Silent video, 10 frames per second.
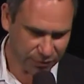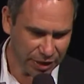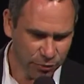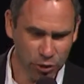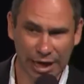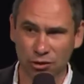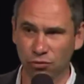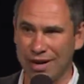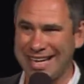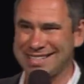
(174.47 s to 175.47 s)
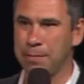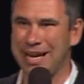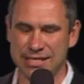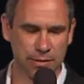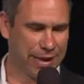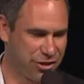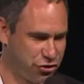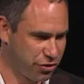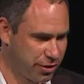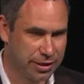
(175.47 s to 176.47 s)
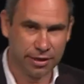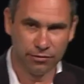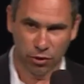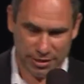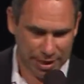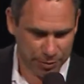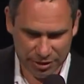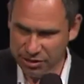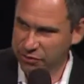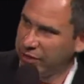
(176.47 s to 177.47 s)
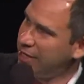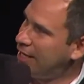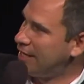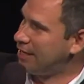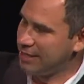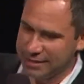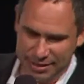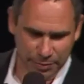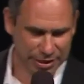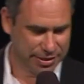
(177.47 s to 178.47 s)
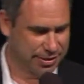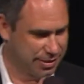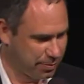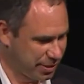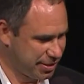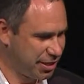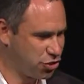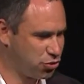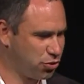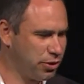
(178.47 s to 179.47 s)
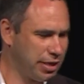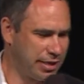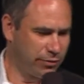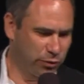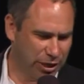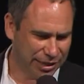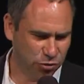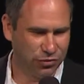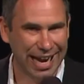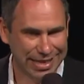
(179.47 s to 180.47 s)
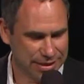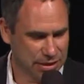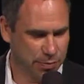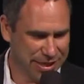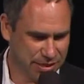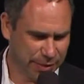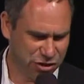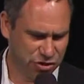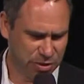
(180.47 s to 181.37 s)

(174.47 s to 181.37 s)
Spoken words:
We would like to find the best match. For example, it's really like a schematics presentation. So we would like to find the best match in the